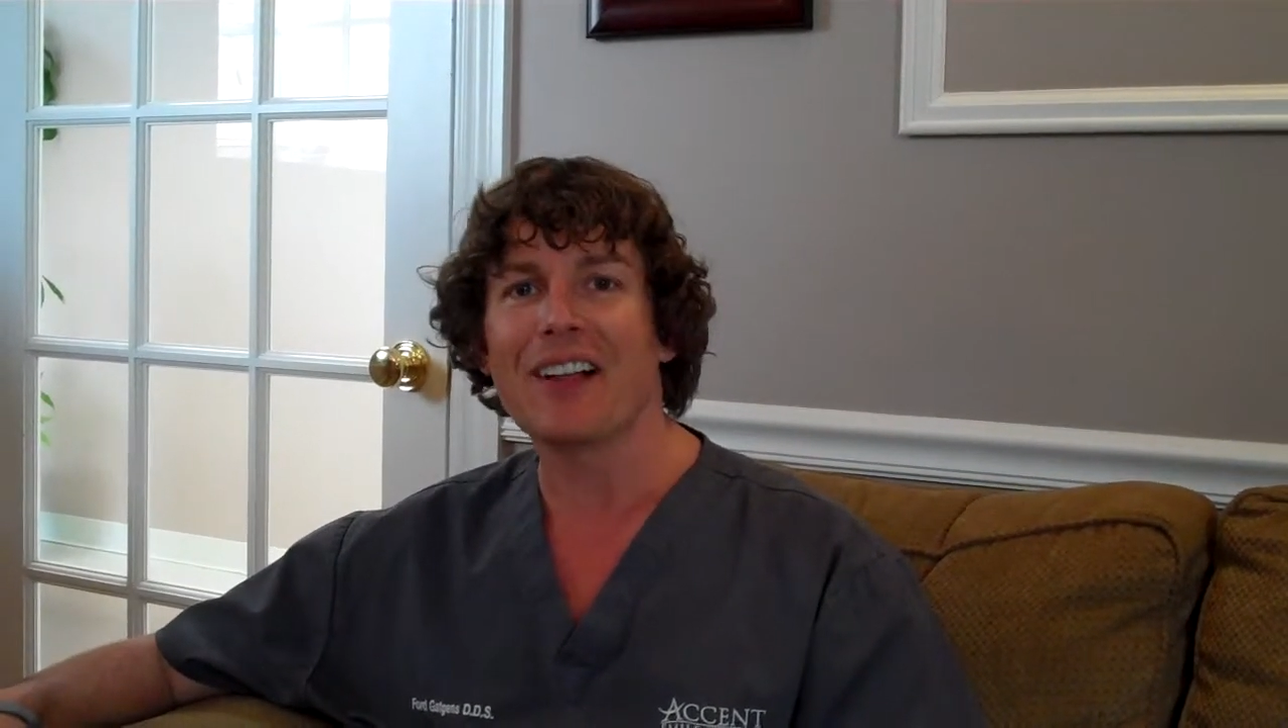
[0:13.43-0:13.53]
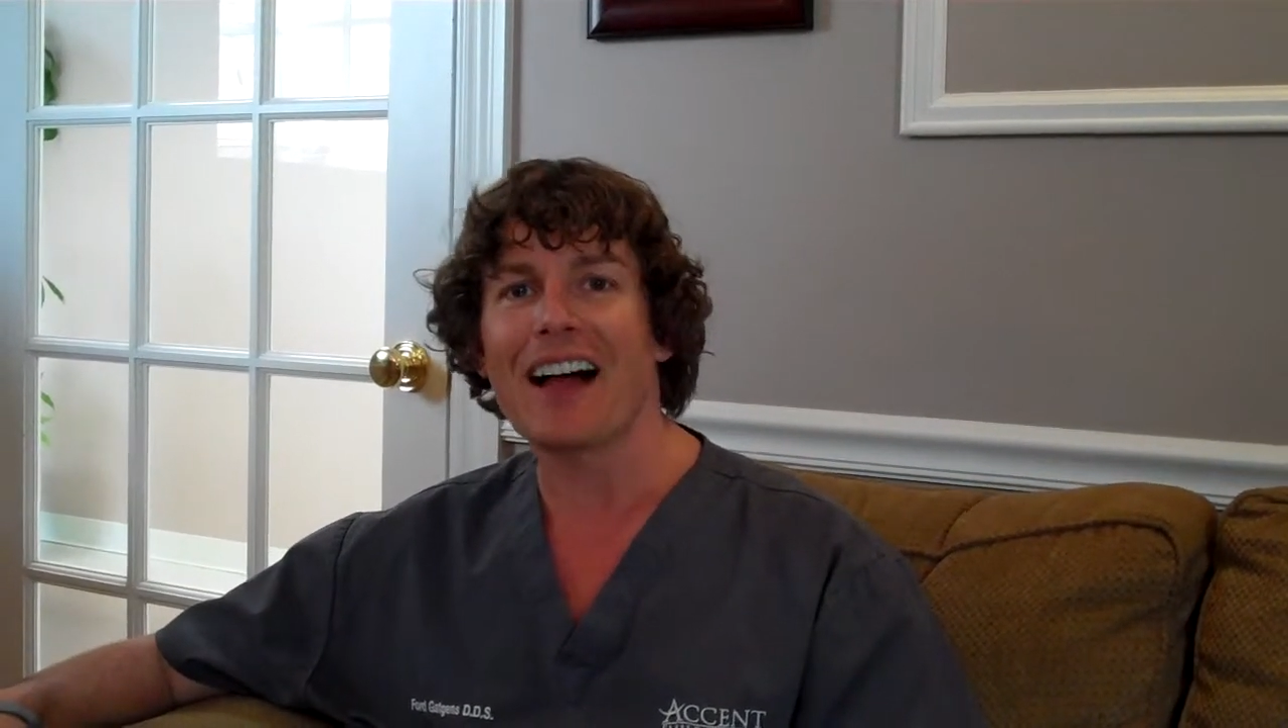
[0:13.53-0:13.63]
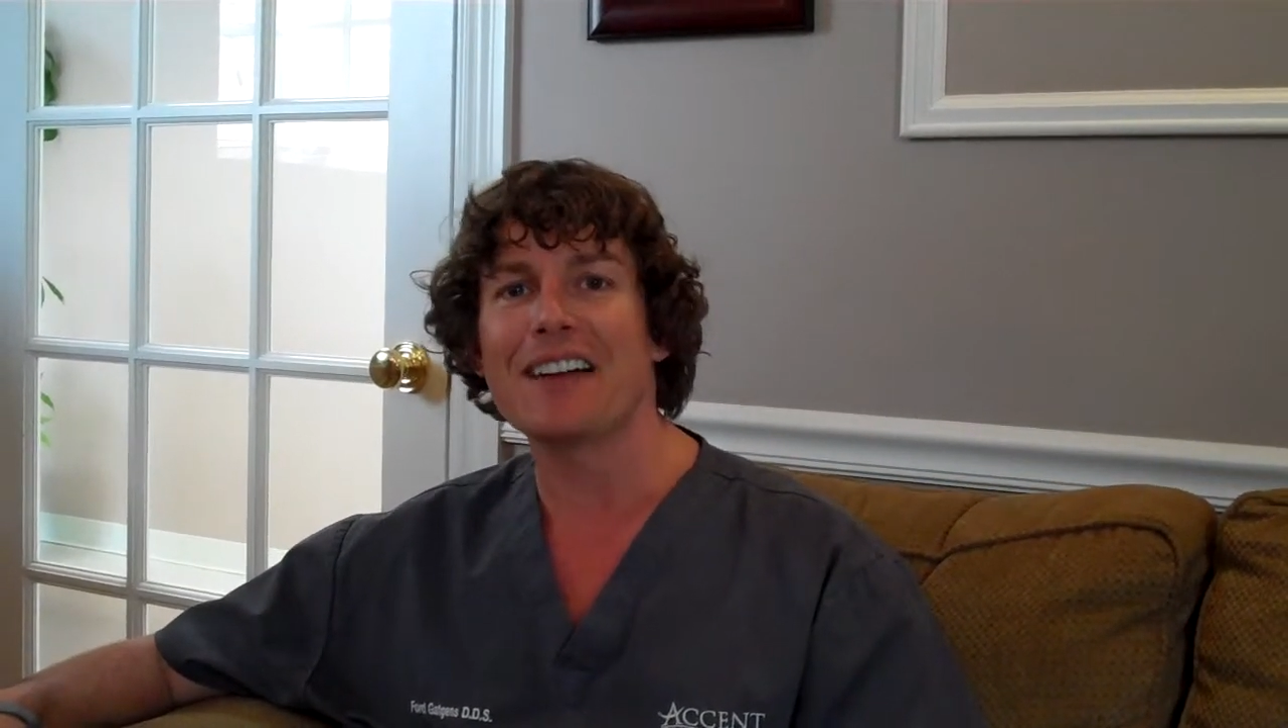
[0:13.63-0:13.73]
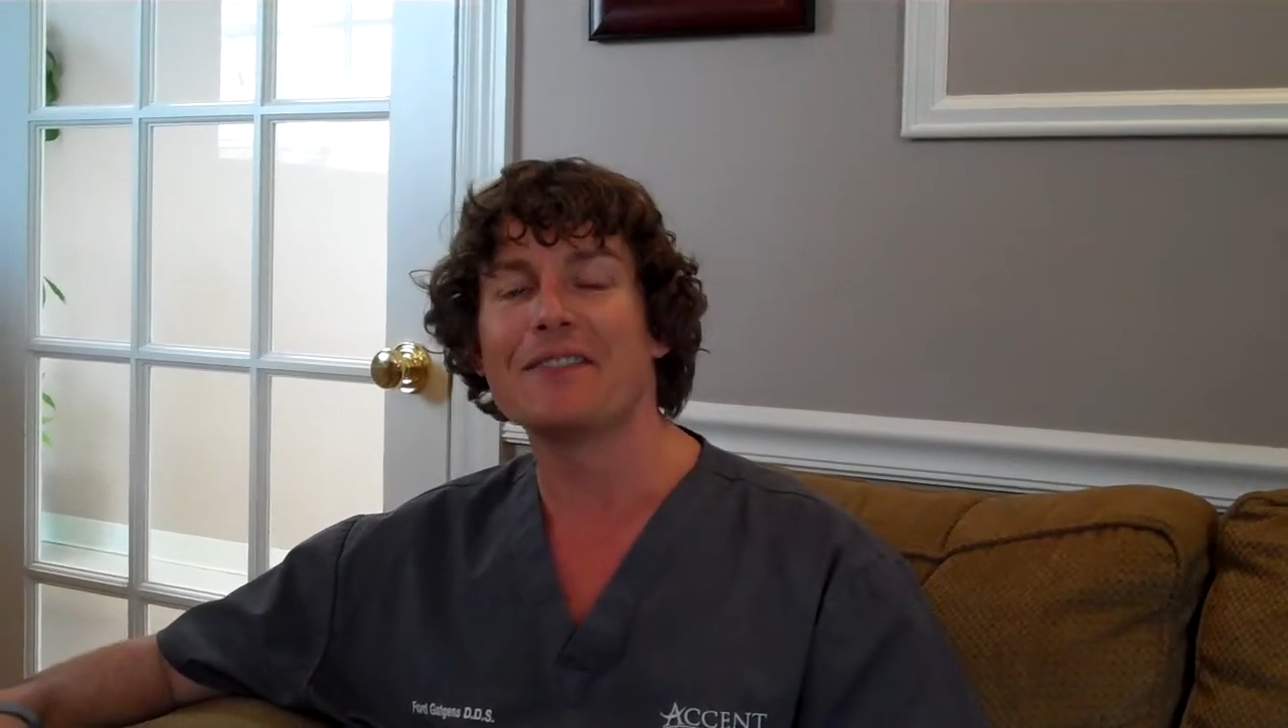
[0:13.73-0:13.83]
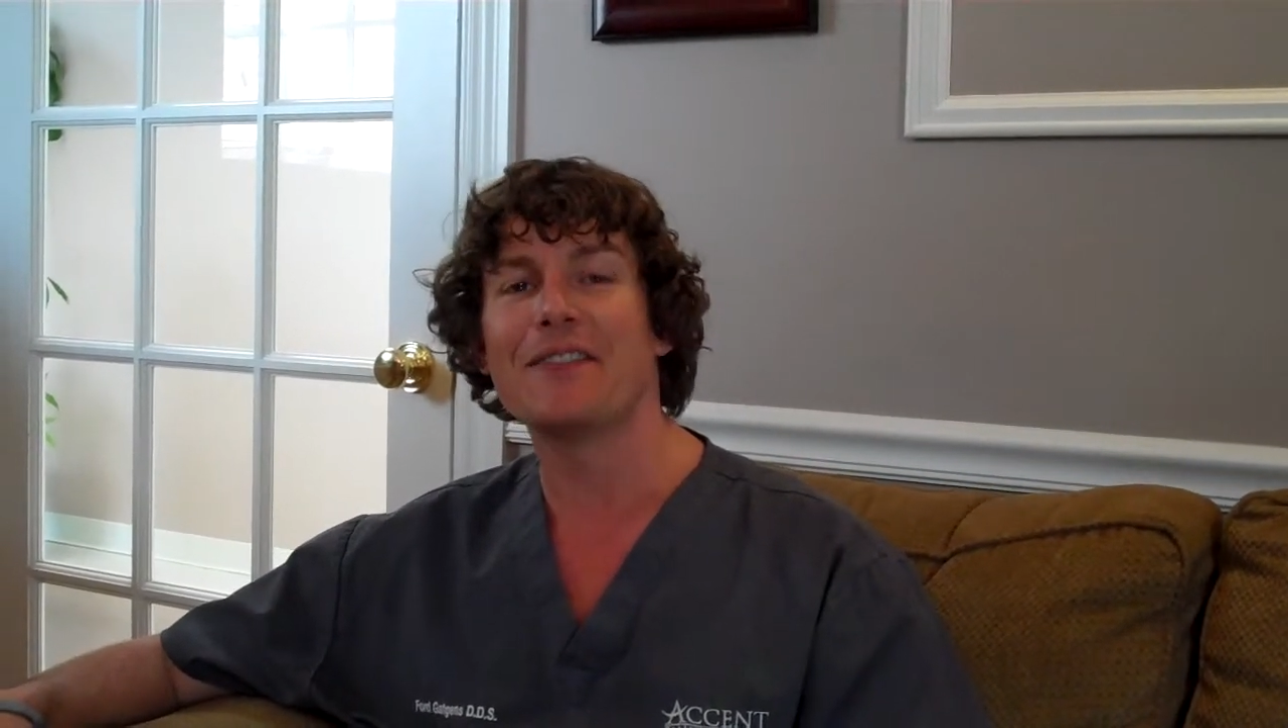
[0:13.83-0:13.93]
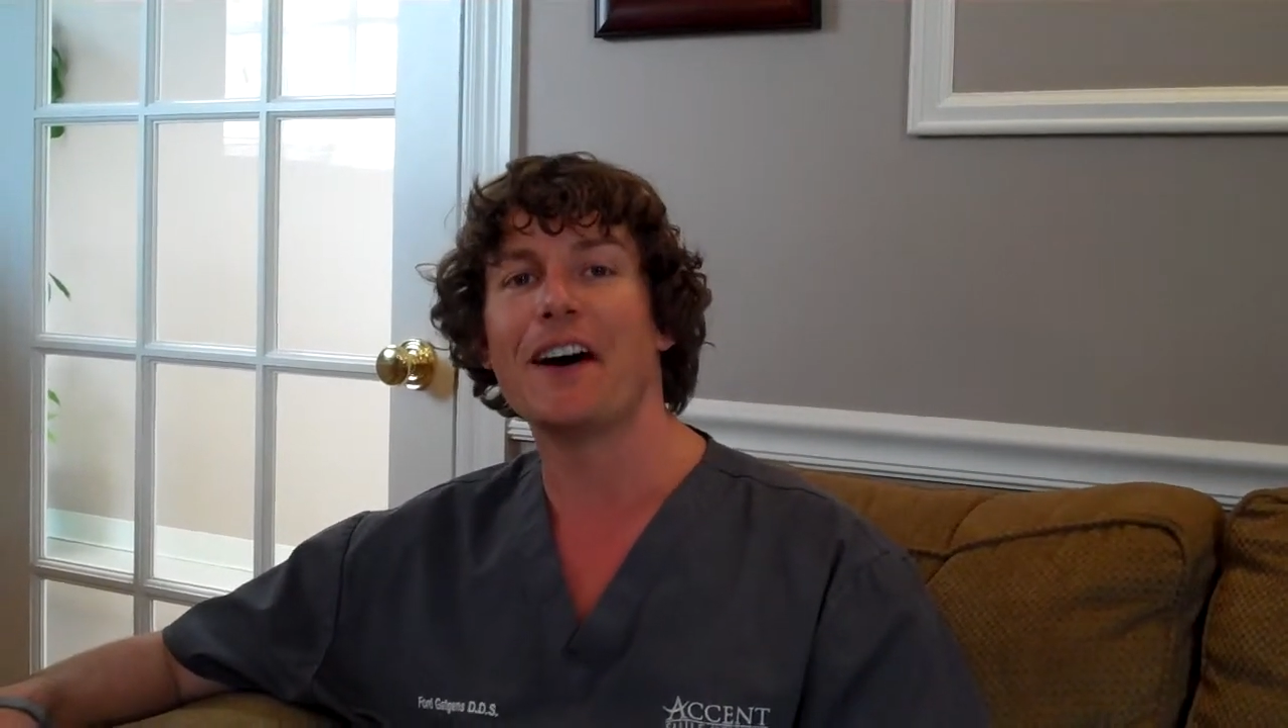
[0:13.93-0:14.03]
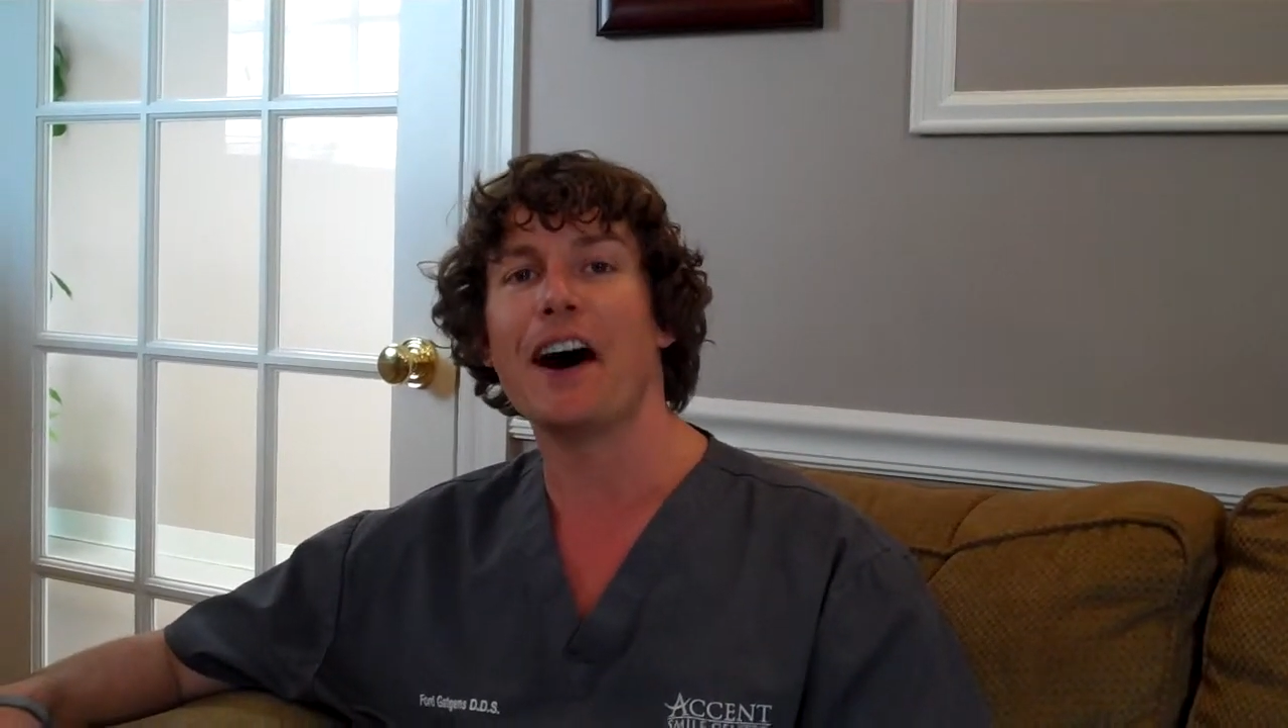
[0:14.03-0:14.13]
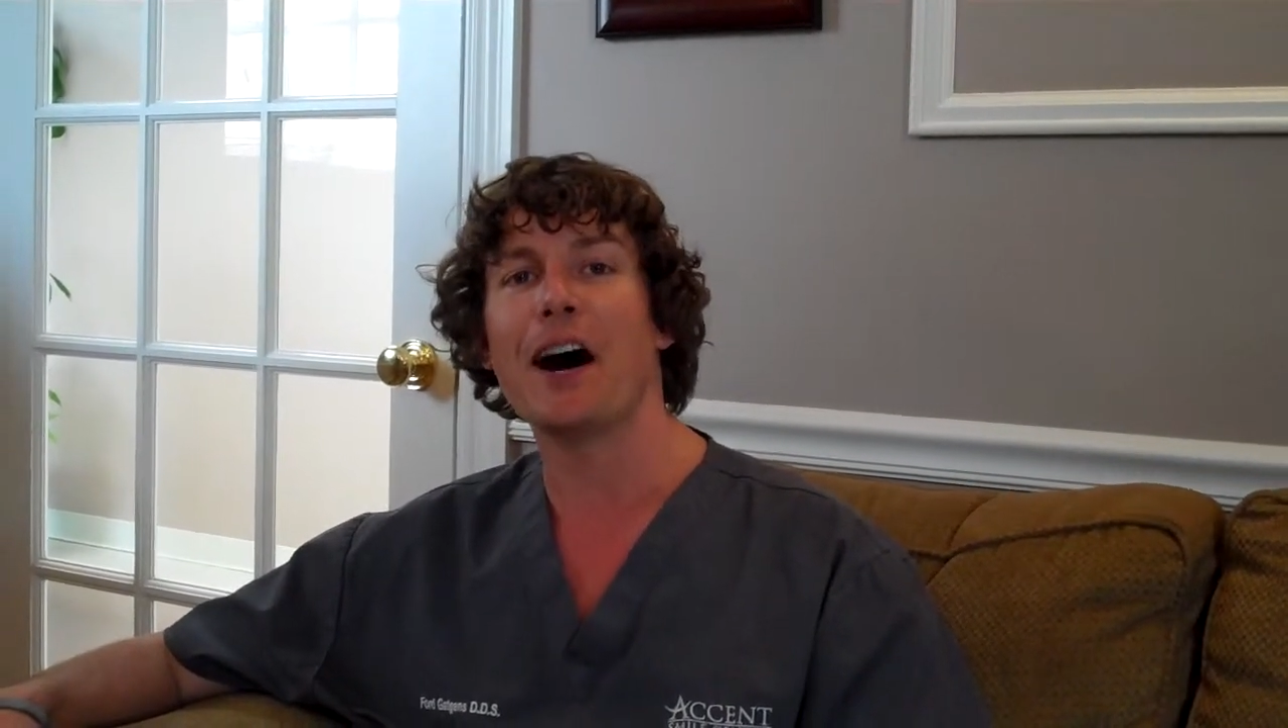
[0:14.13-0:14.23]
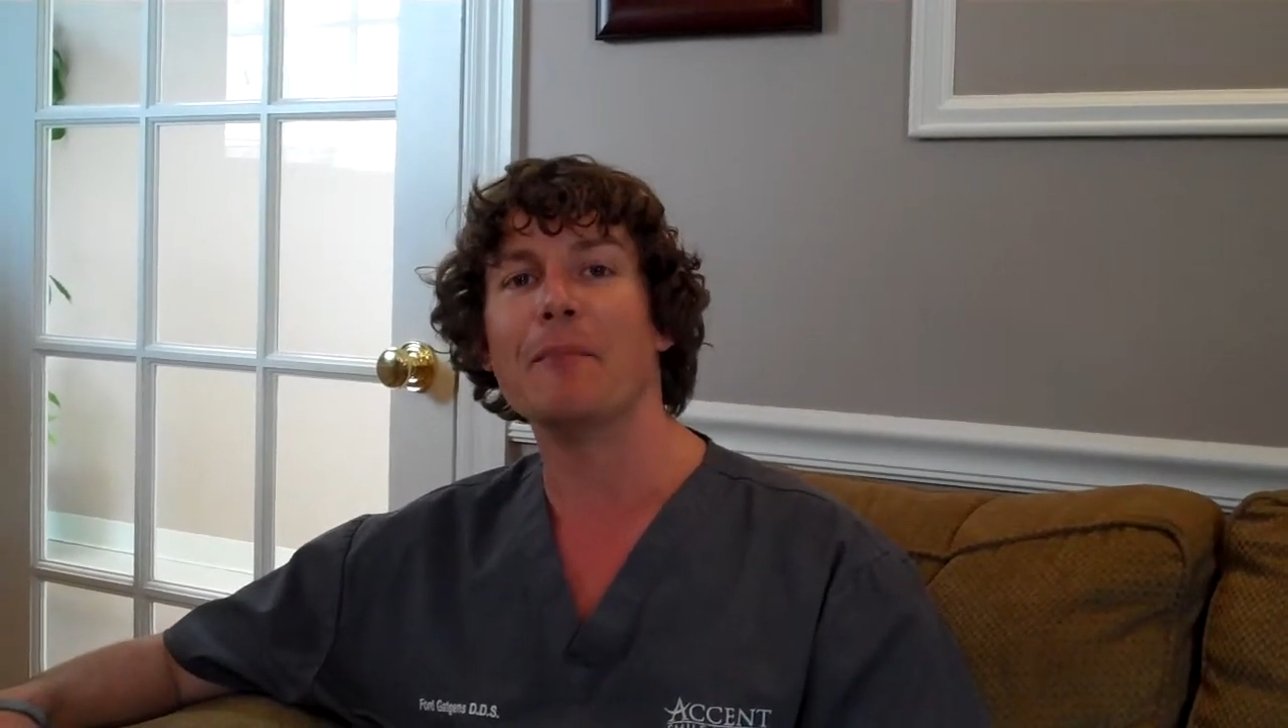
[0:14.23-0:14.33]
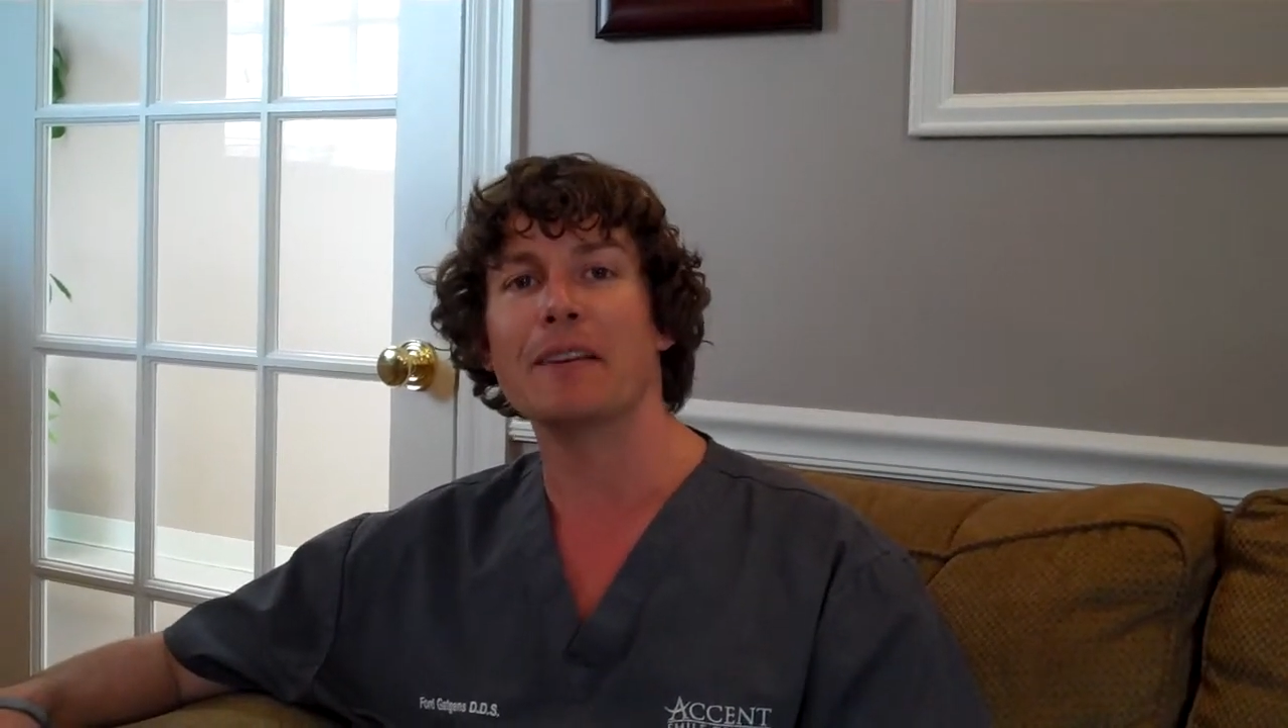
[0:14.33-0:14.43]
life
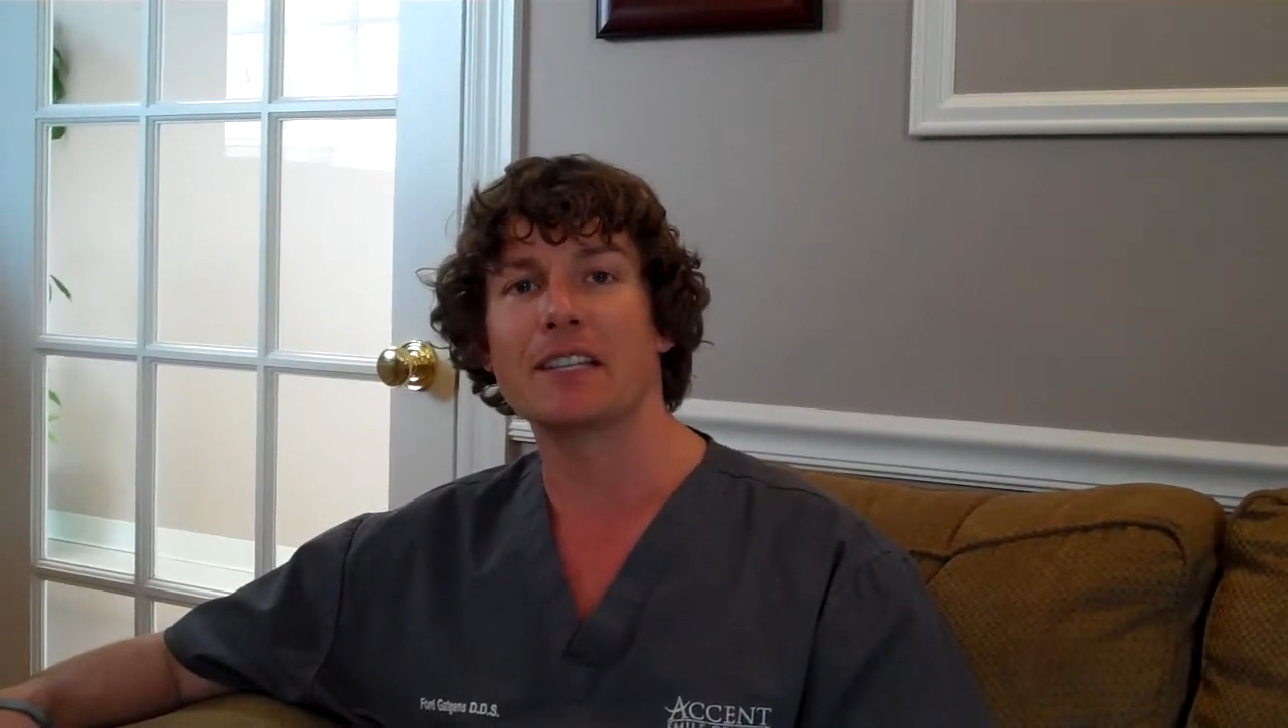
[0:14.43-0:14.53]
um,